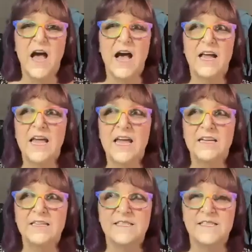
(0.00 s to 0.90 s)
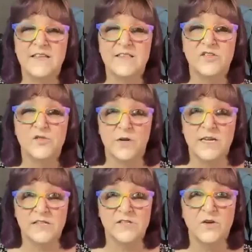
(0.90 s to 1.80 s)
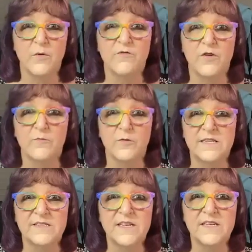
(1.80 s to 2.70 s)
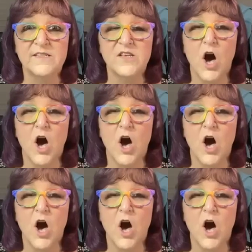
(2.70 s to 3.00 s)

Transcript: I can see the screen, so if it freezes,